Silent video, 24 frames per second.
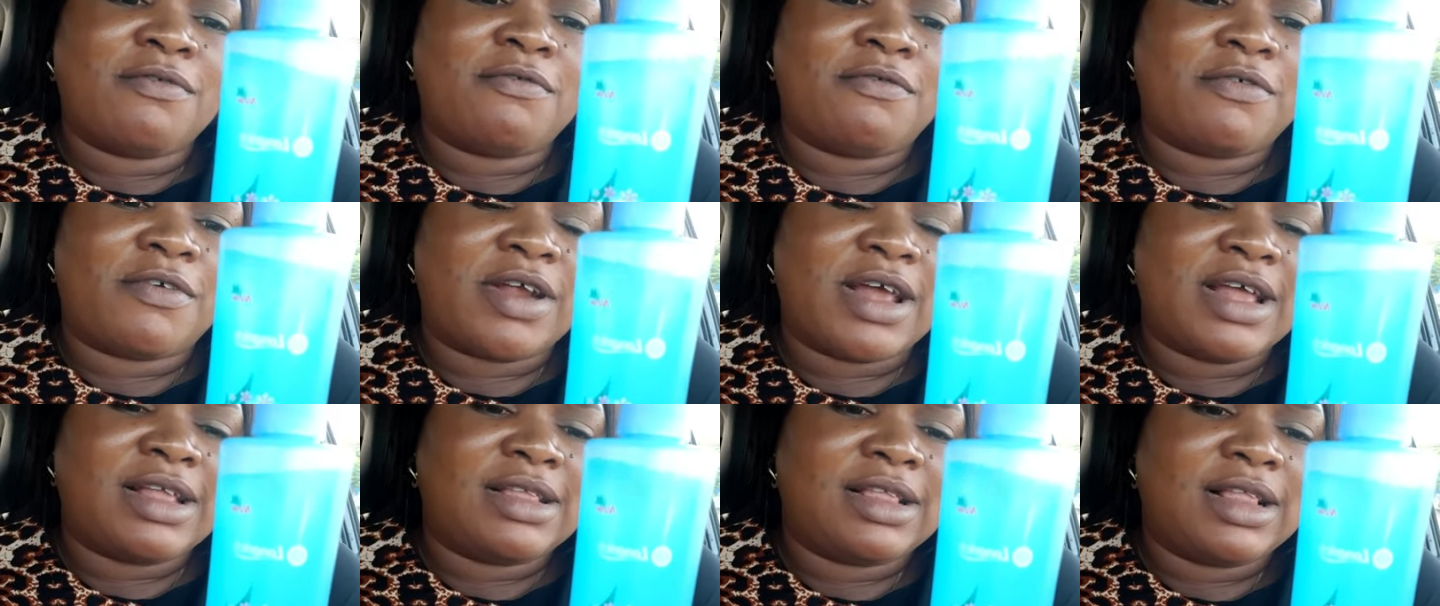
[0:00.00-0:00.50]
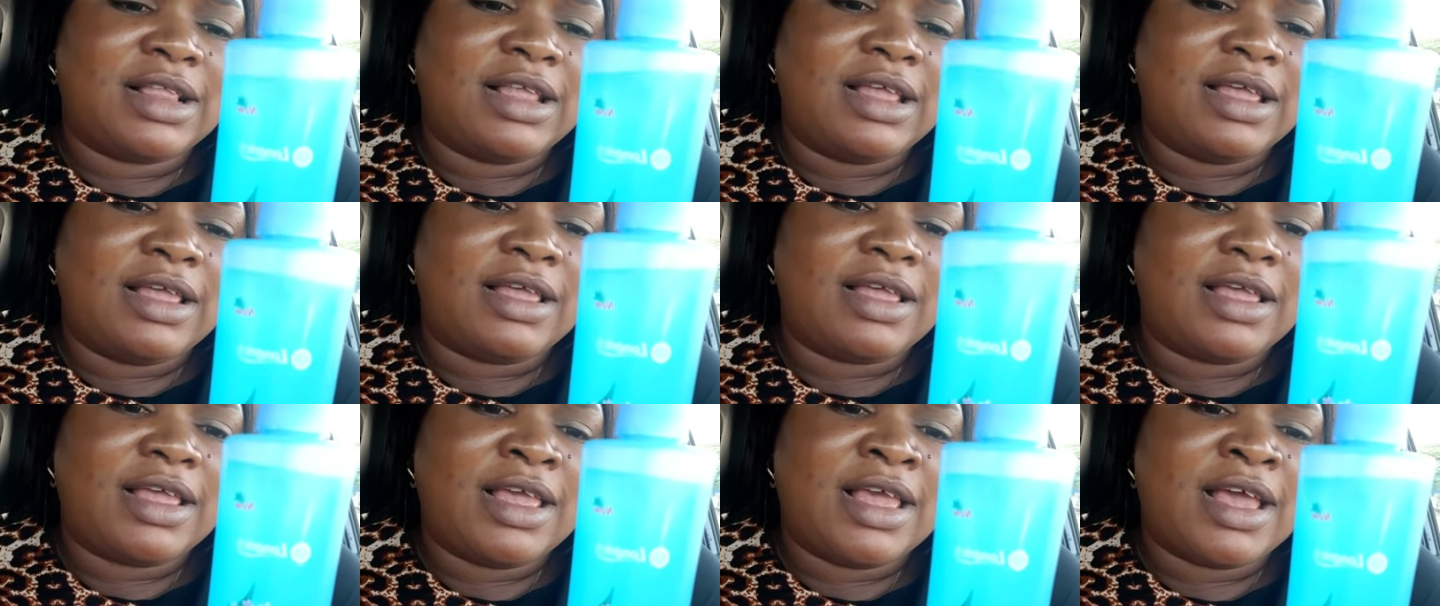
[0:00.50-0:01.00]
friendly.
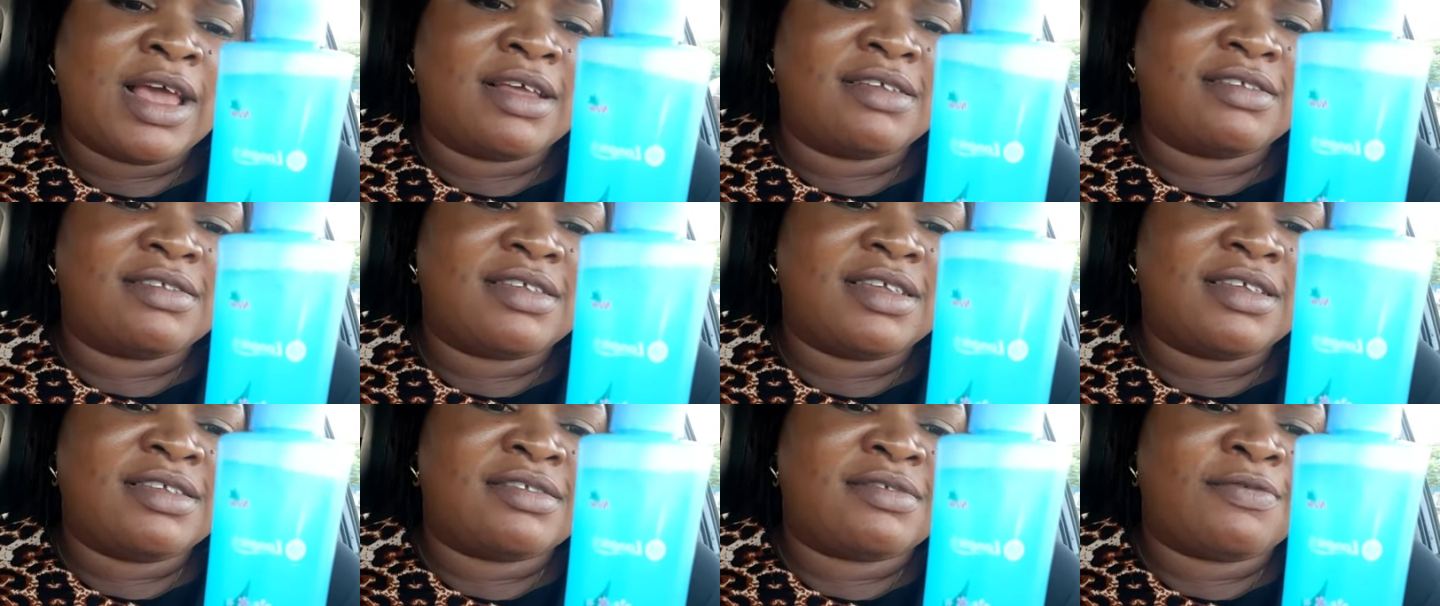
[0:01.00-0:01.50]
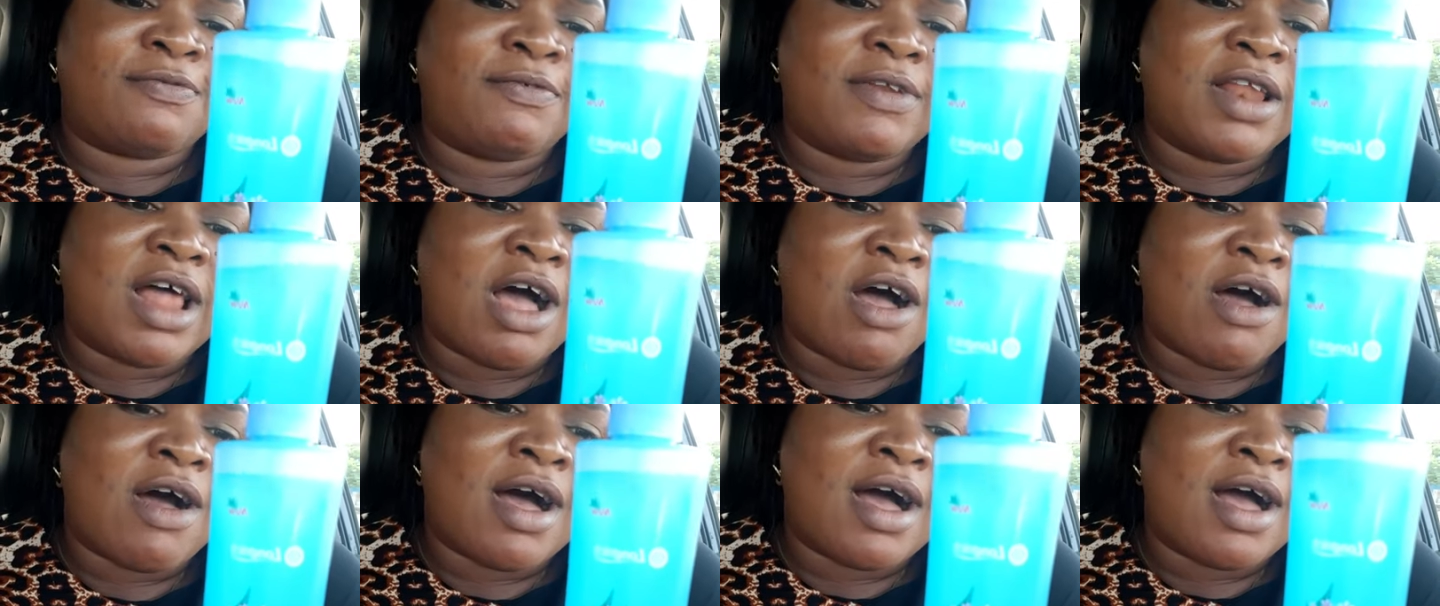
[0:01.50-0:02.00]
Yes, it's
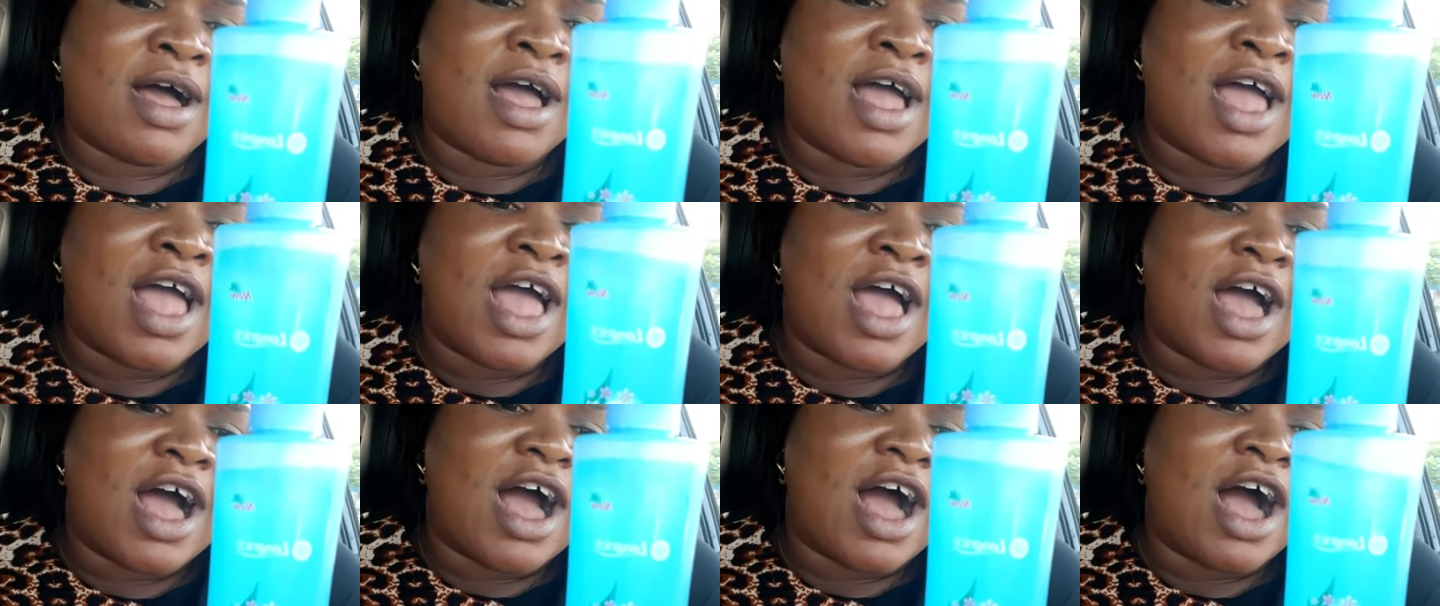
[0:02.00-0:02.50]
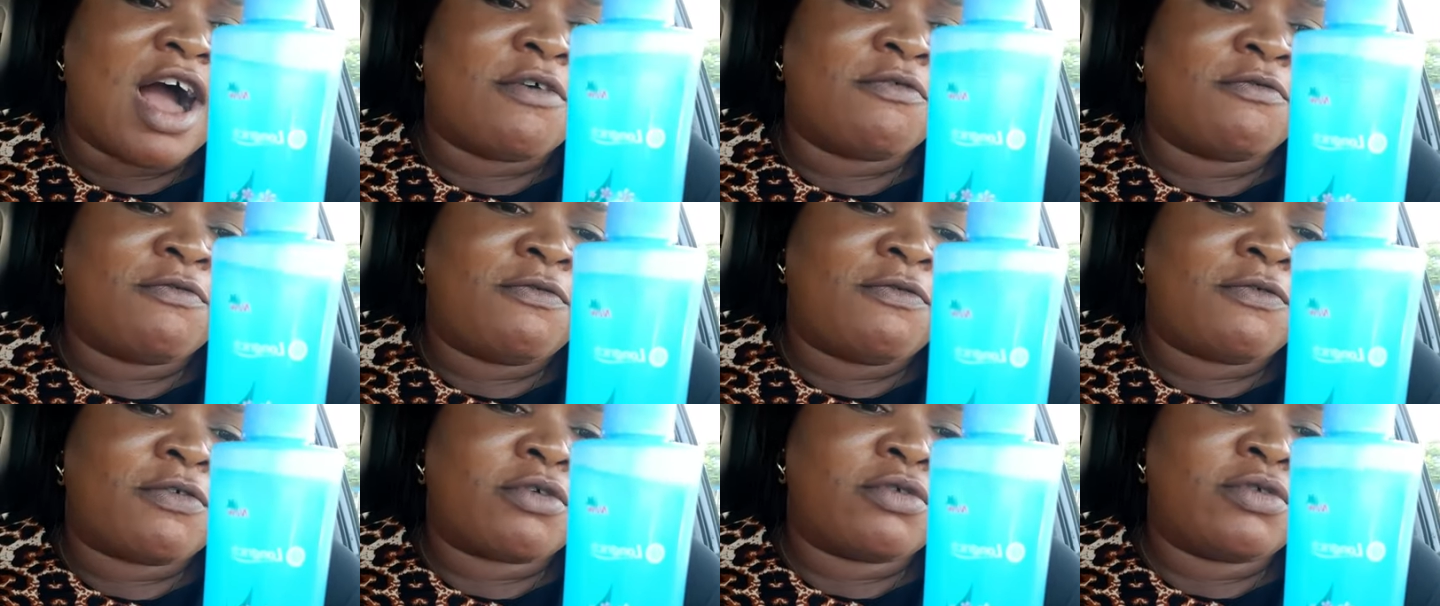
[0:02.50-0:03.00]
flower and
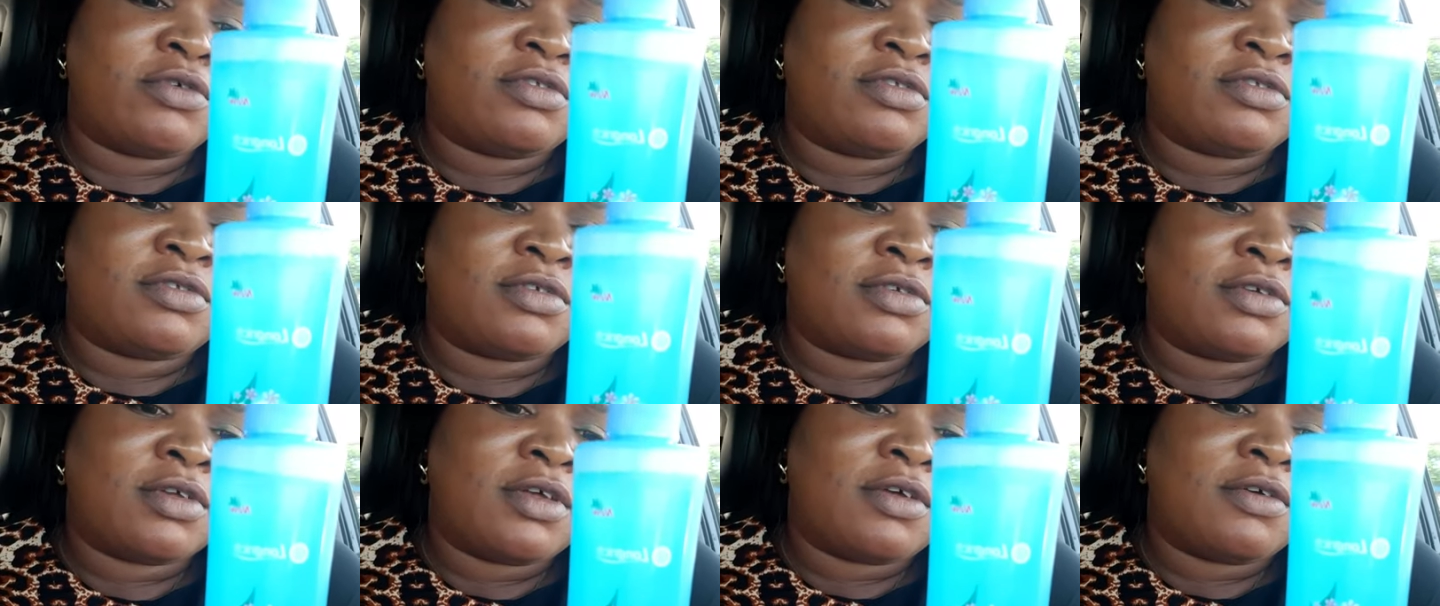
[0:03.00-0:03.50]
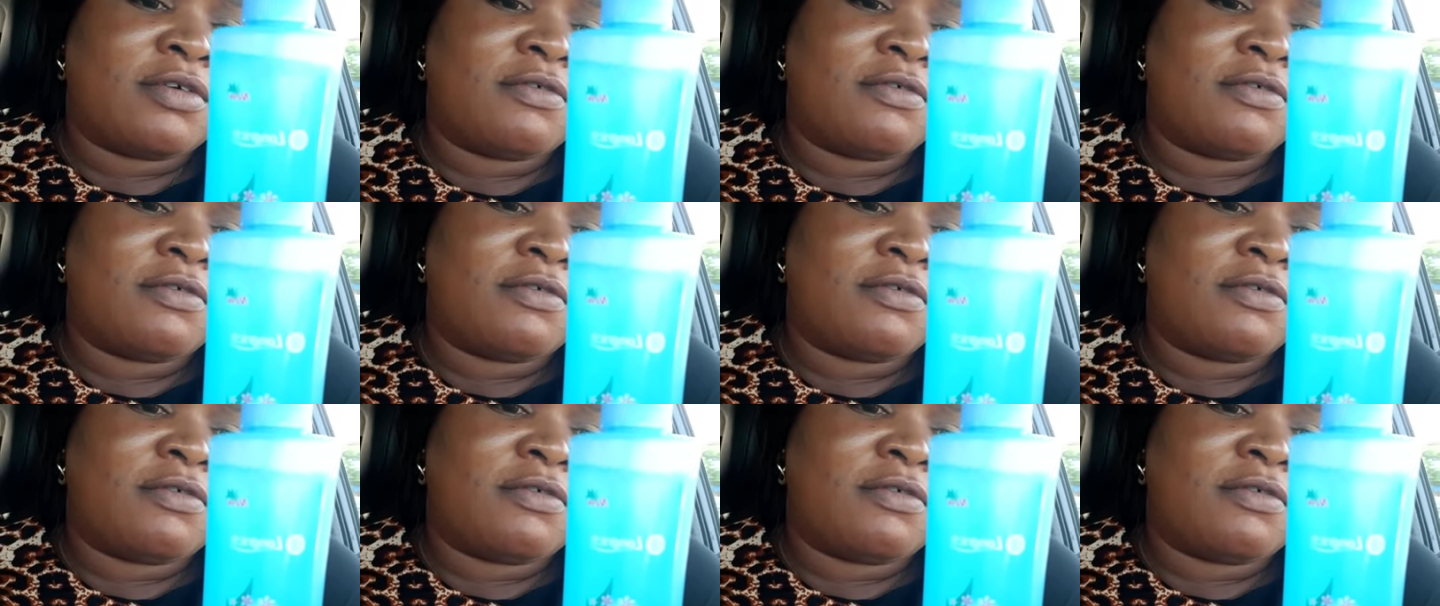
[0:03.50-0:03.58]
fruit